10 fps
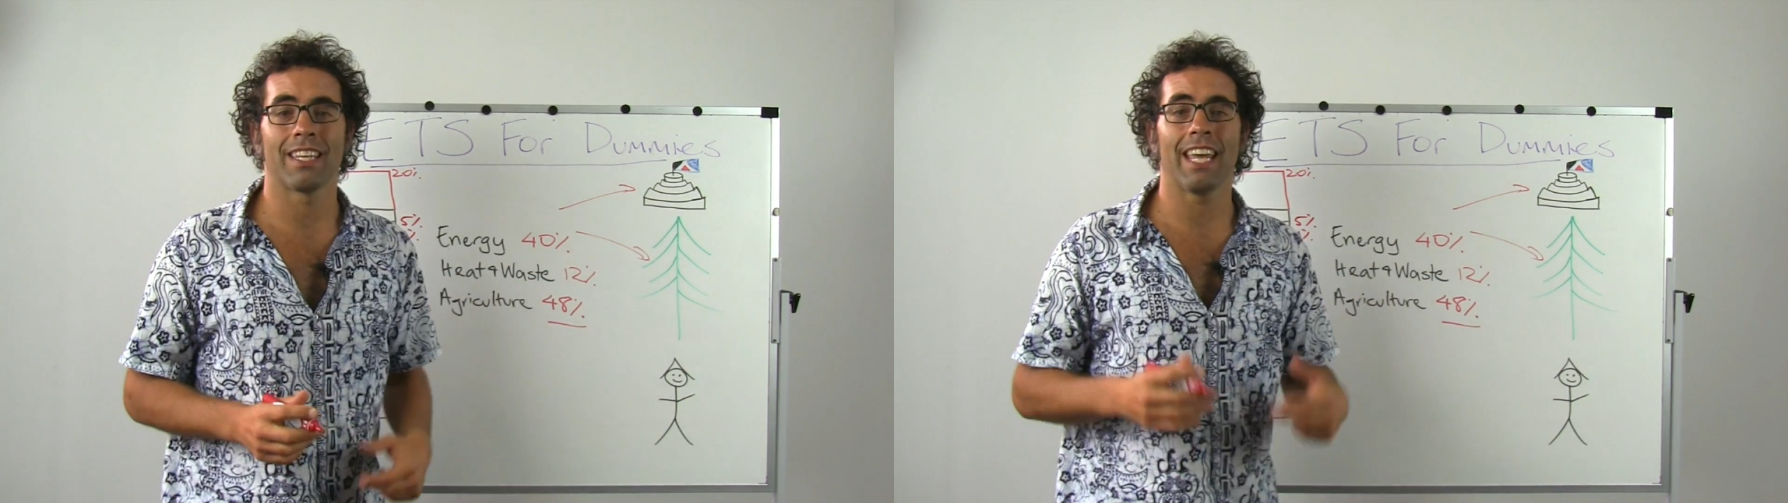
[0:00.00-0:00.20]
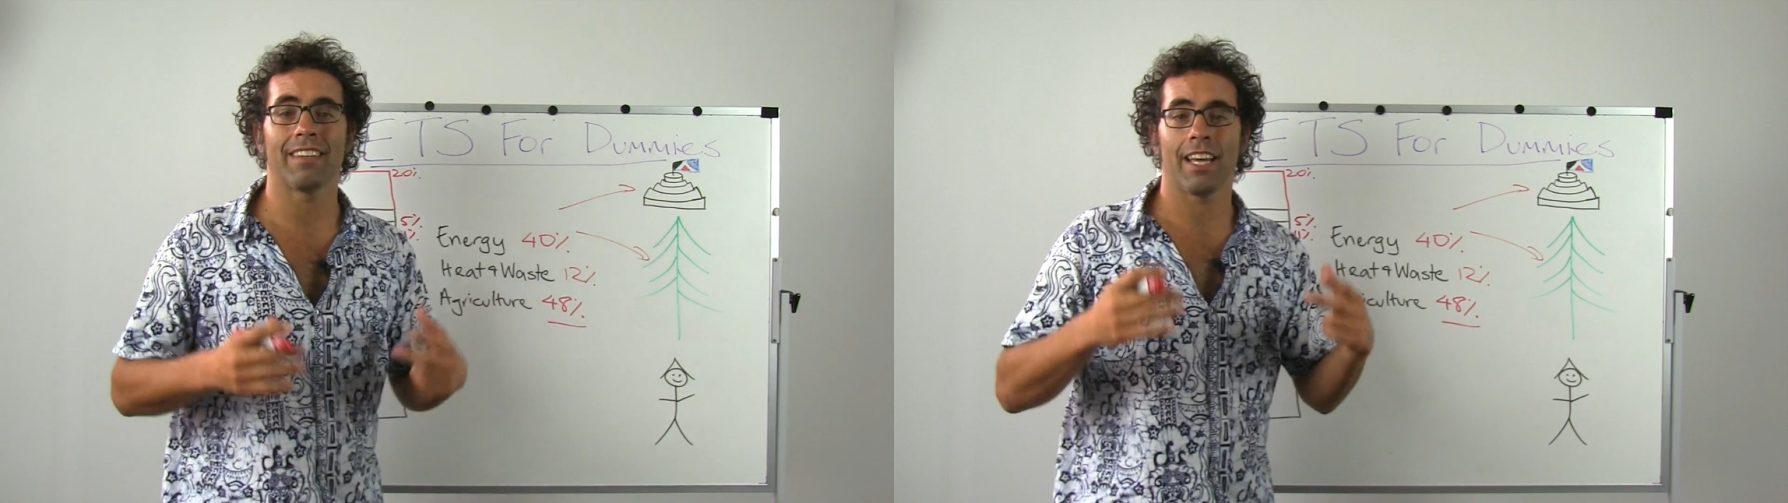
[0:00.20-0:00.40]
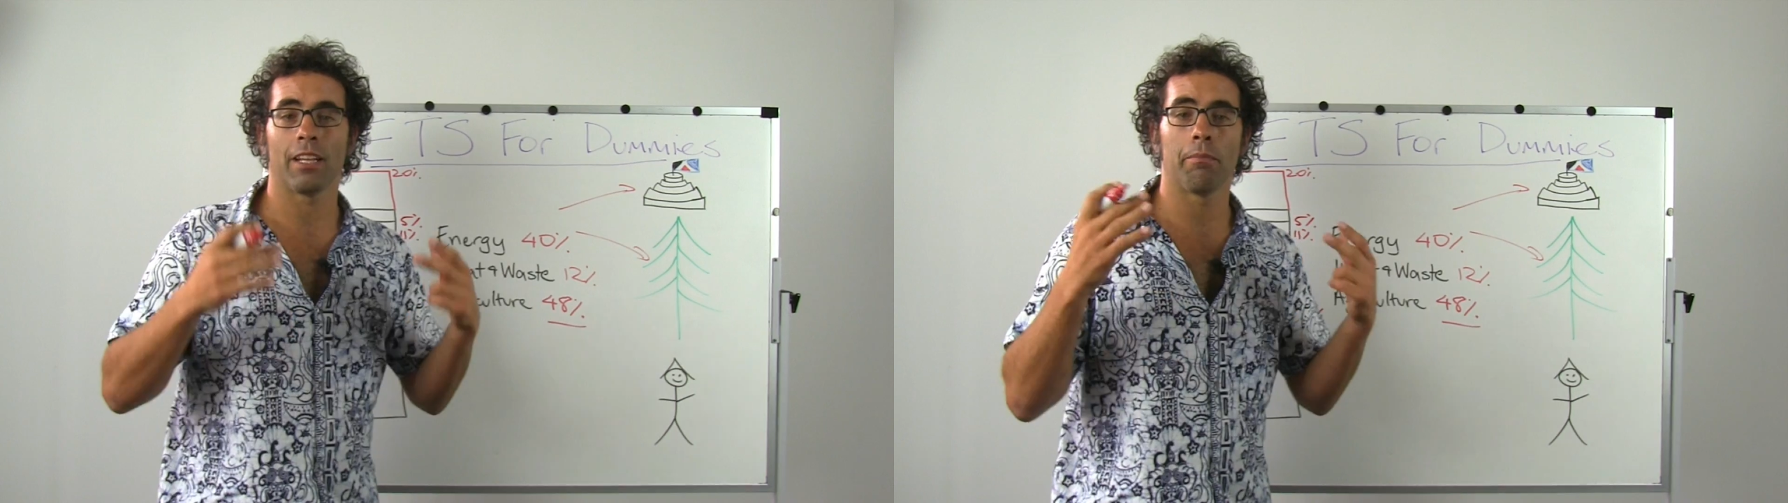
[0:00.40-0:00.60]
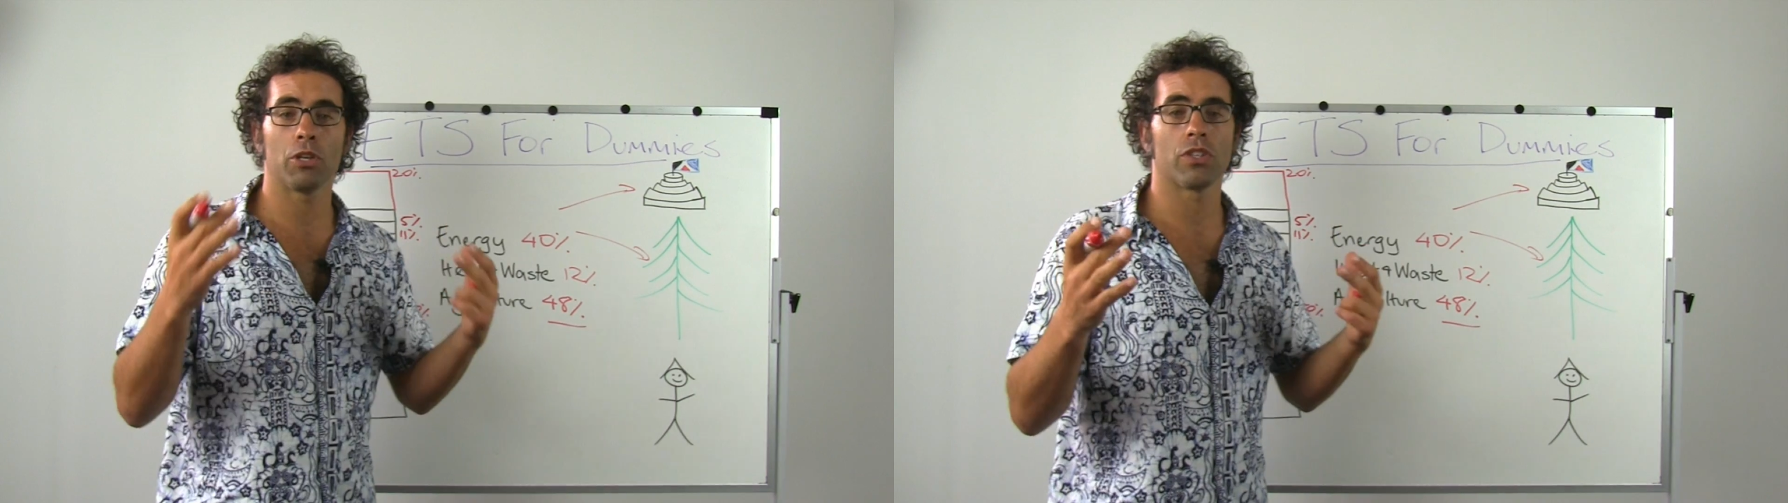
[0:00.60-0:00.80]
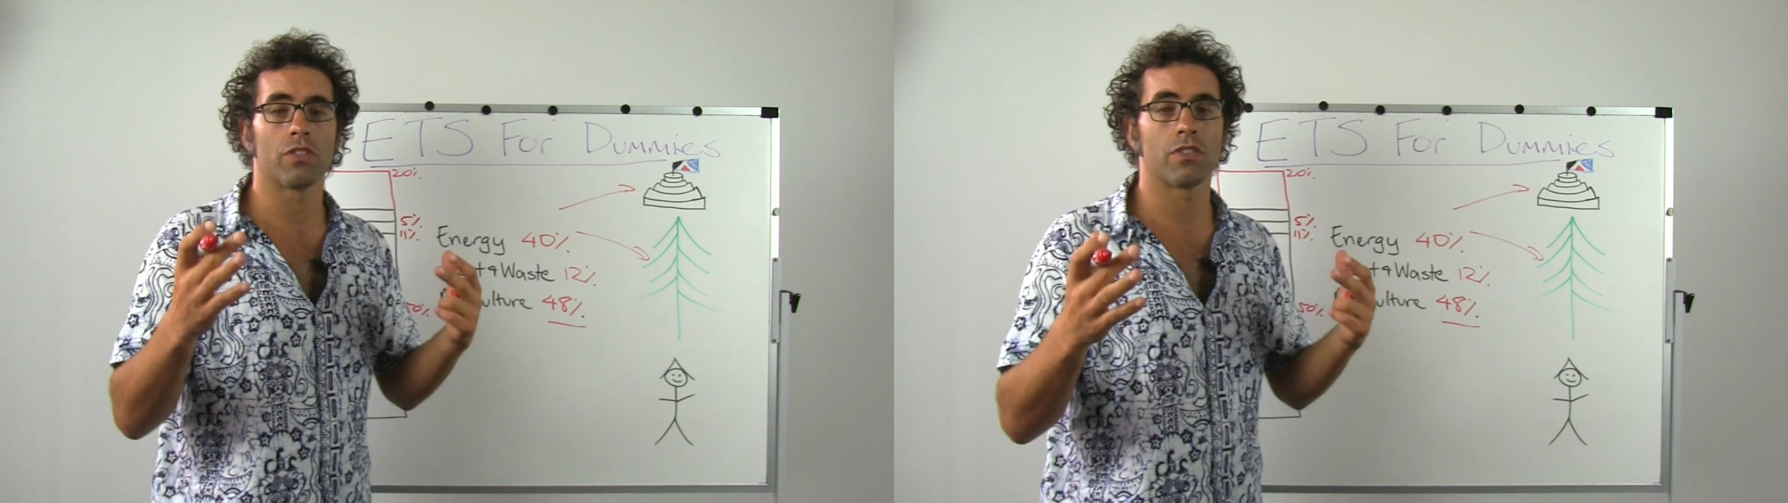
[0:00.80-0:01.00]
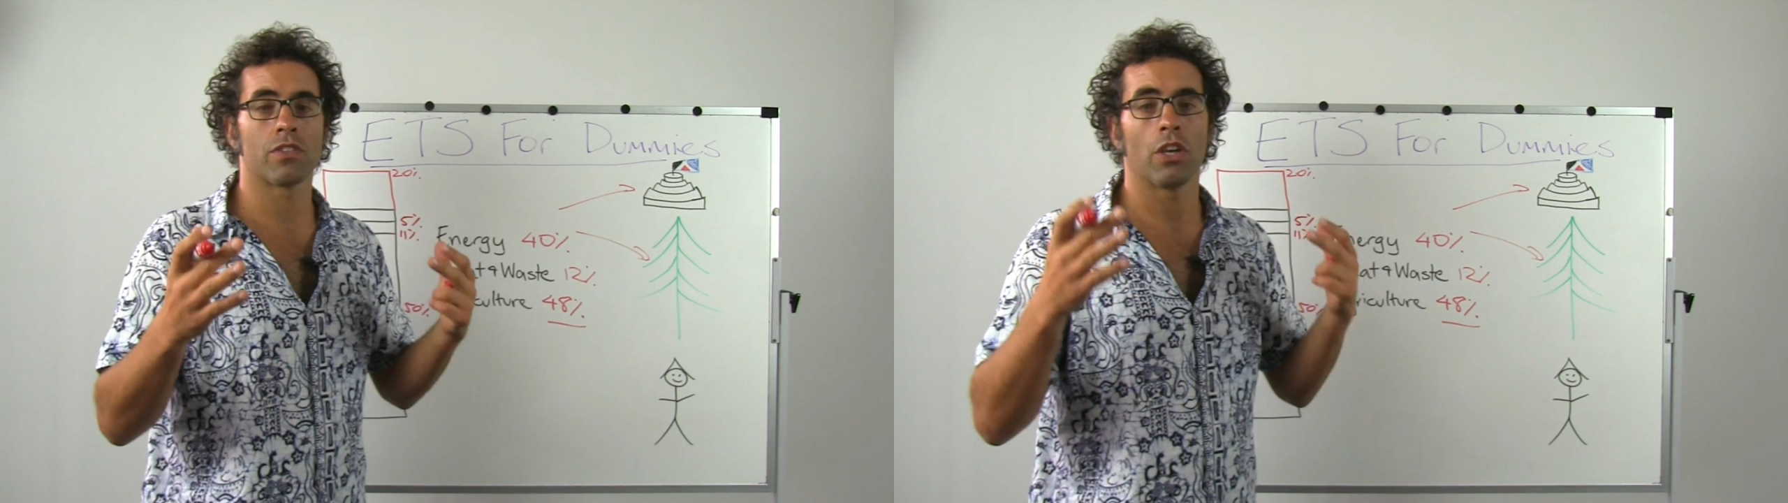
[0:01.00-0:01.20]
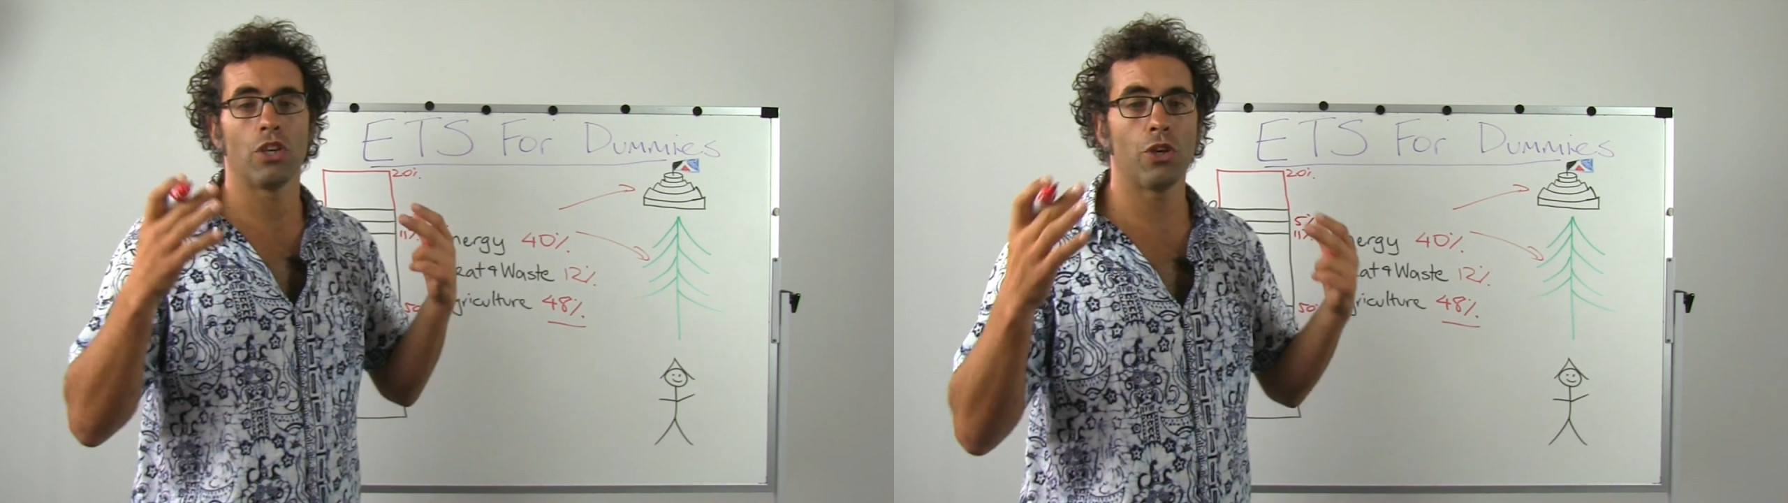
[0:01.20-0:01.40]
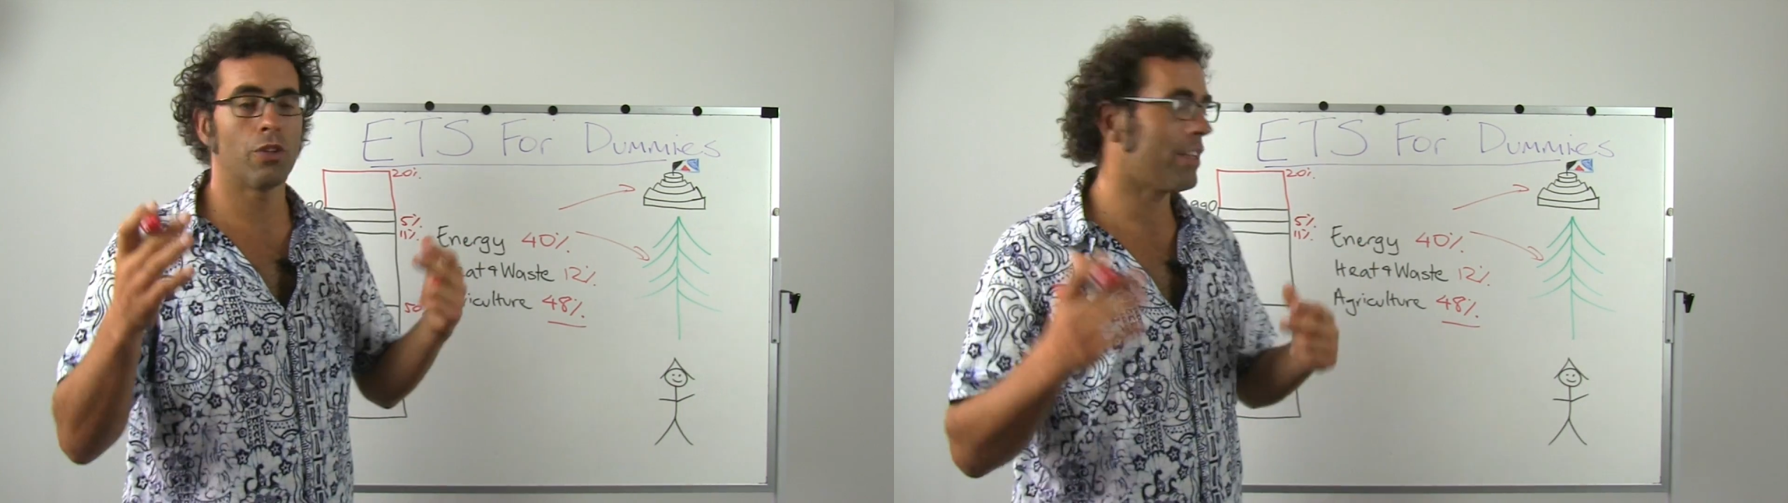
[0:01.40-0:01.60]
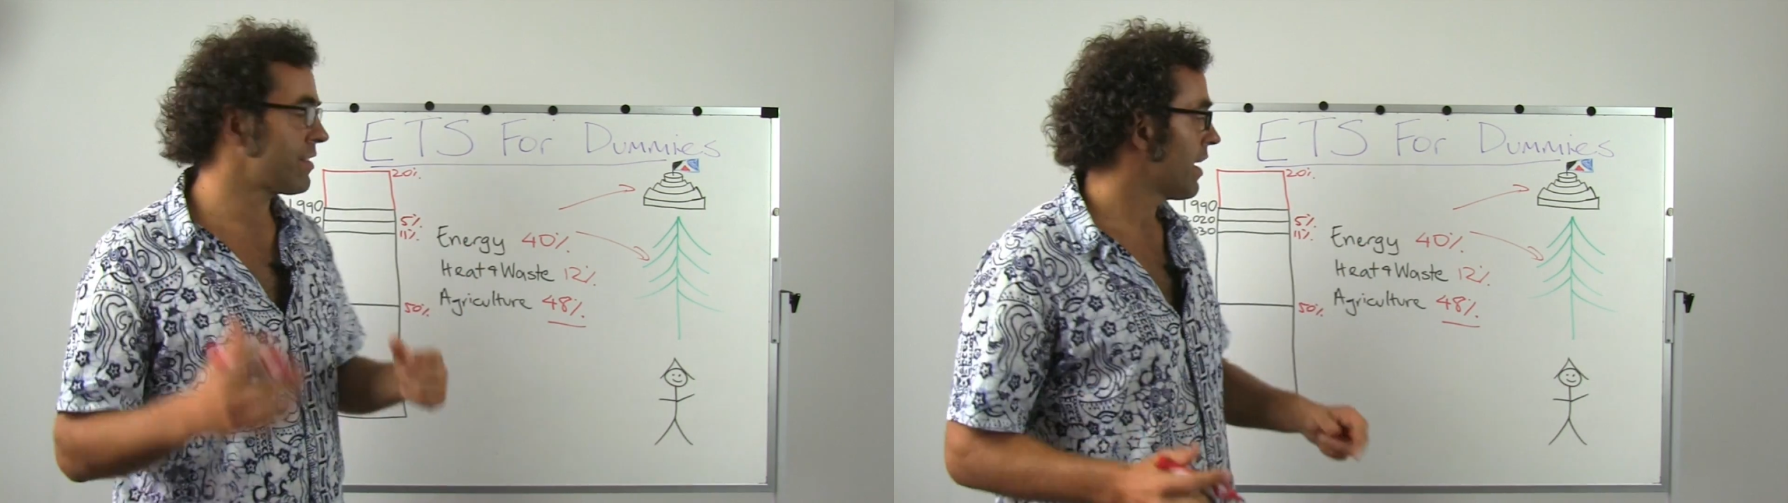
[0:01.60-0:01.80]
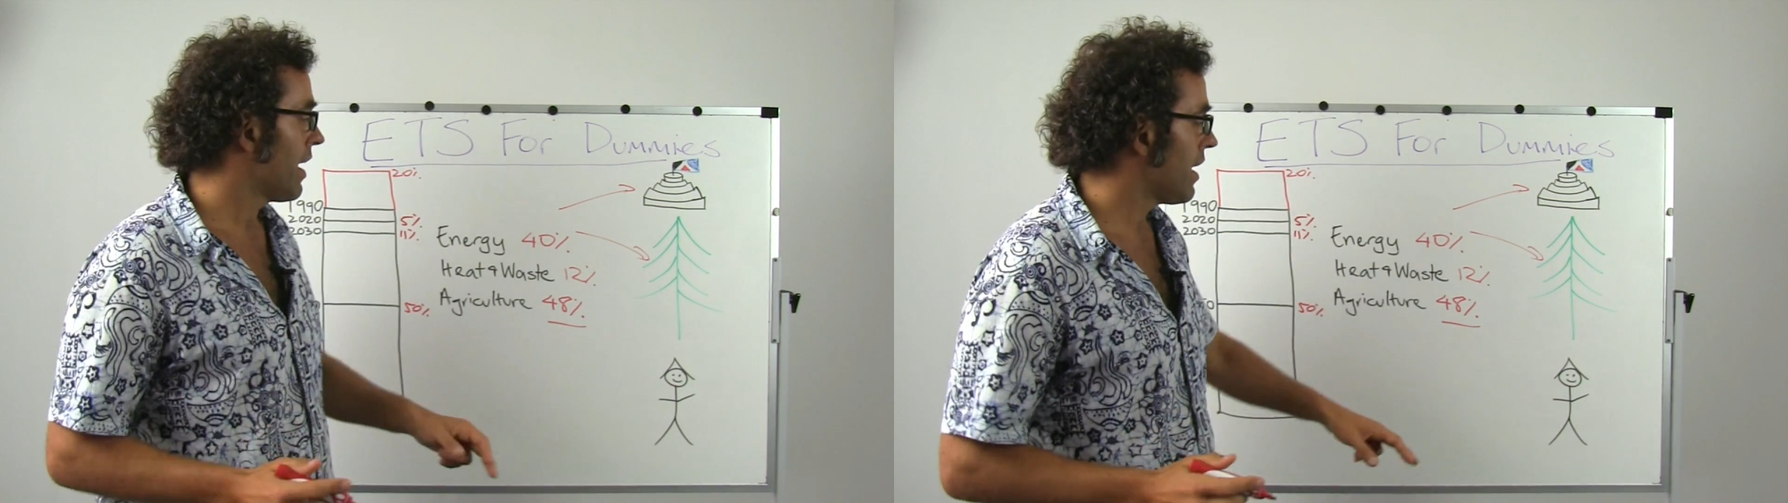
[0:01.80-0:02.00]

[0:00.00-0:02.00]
get an emissions unit